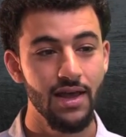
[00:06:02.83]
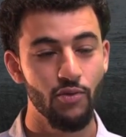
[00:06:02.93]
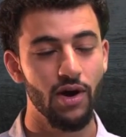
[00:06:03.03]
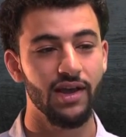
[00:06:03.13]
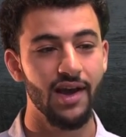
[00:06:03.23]

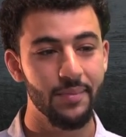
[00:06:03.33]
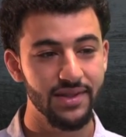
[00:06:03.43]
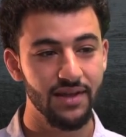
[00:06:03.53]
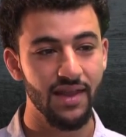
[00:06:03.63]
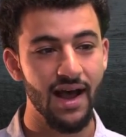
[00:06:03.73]
walking up and
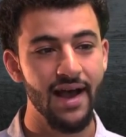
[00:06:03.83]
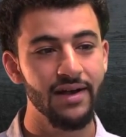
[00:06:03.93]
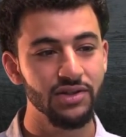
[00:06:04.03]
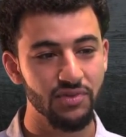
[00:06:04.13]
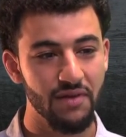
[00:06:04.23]
down the
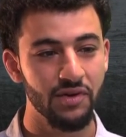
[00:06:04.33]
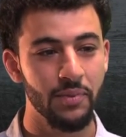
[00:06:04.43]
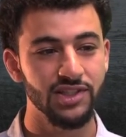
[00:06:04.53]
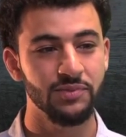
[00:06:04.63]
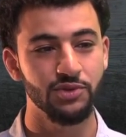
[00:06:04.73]
aisles from every
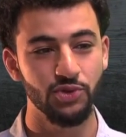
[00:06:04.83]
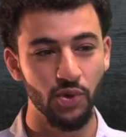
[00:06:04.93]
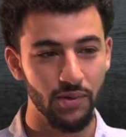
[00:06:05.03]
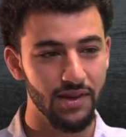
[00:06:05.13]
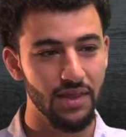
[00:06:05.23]
possible door
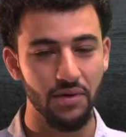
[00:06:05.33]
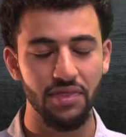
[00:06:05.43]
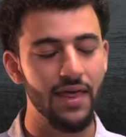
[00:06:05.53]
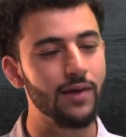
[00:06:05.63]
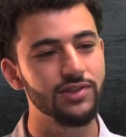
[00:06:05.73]
with another
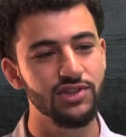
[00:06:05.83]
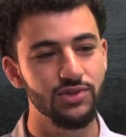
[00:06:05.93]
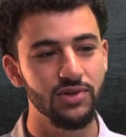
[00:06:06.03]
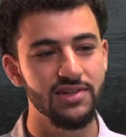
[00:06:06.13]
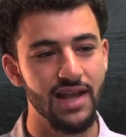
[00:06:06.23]
1,000
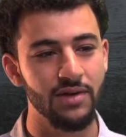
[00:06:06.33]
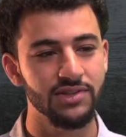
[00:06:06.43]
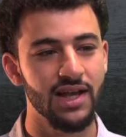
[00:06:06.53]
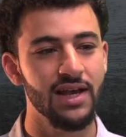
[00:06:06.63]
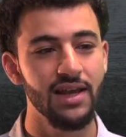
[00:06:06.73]
students
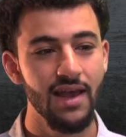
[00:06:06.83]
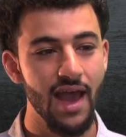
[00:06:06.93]
outside.